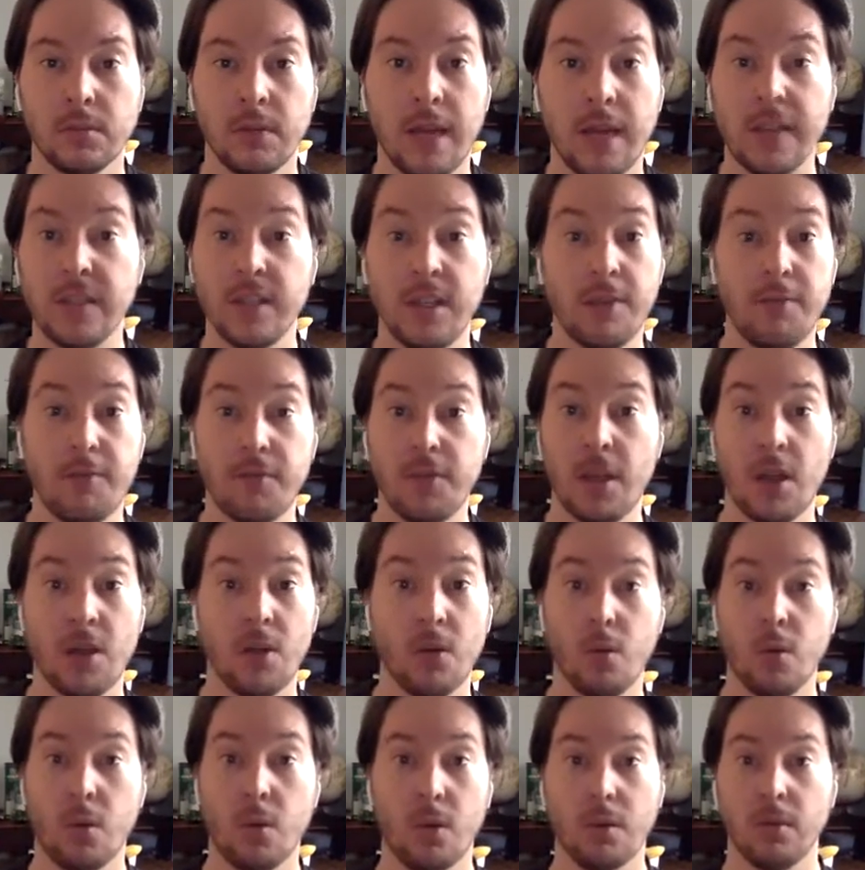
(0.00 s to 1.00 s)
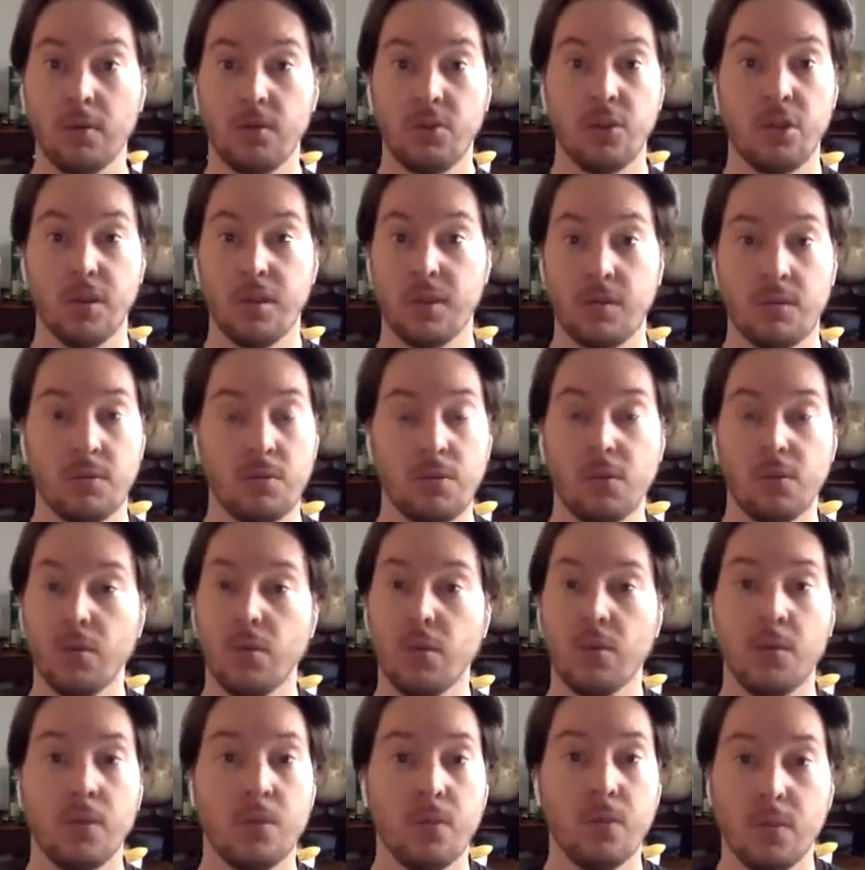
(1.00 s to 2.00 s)
As if they were just
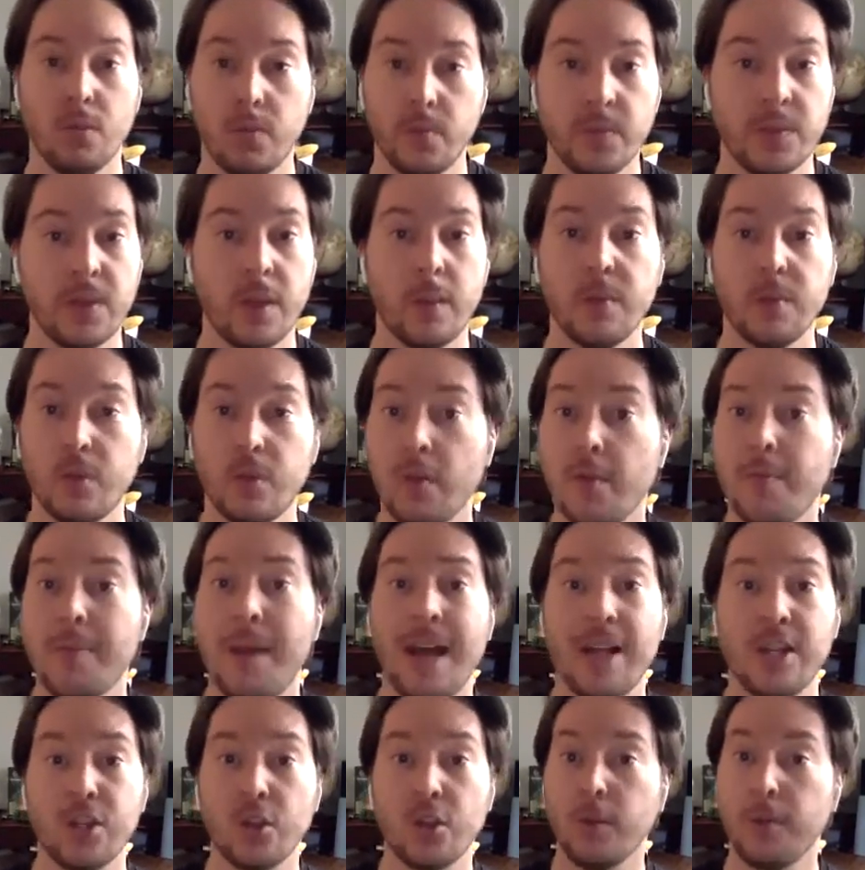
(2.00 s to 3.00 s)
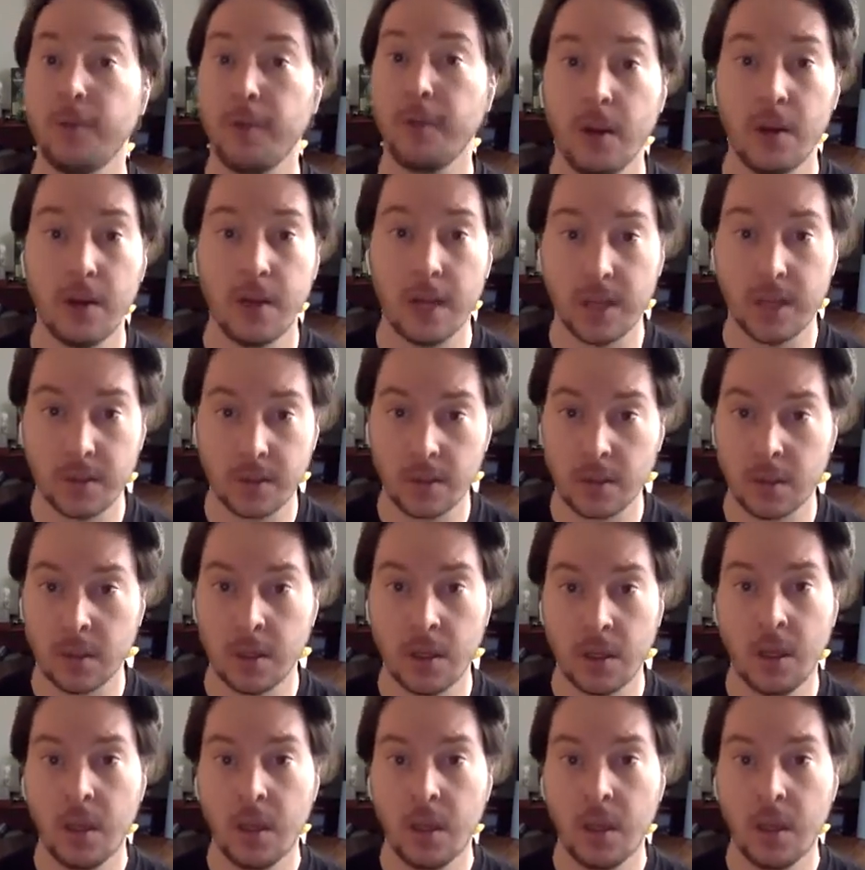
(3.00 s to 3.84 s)
through some sort of magical fairy dust,